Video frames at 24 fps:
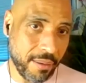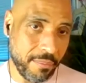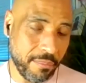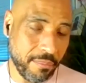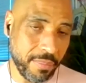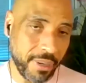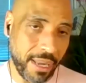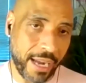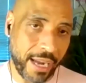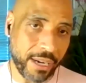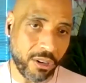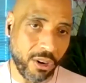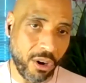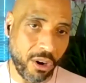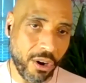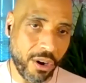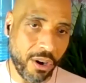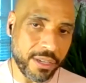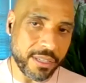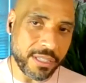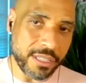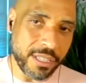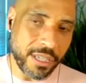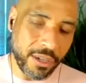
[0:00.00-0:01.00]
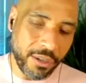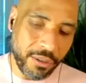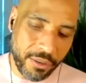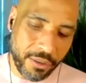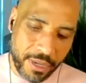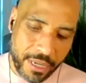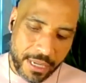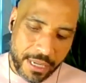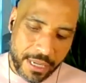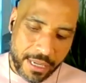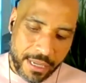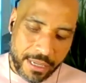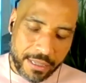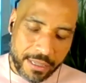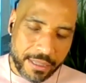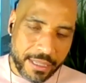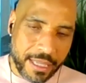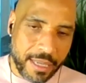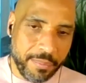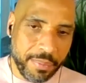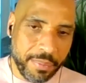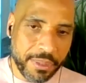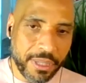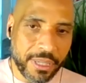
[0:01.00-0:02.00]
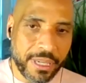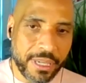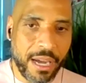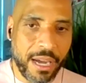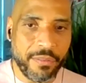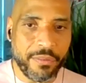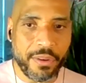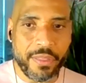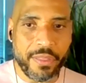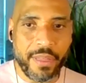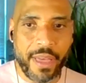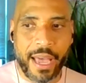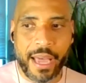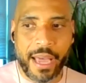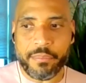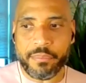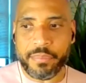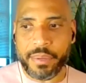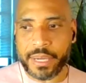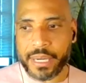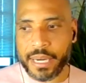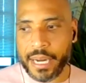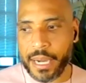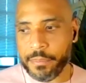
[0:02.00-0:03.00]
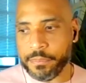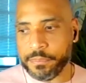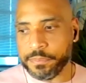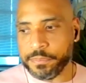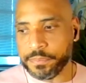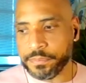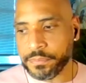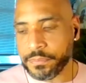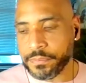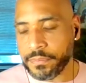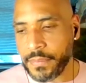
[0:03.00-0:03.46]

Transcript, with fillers: Black art. So keep a lookout for that. But um,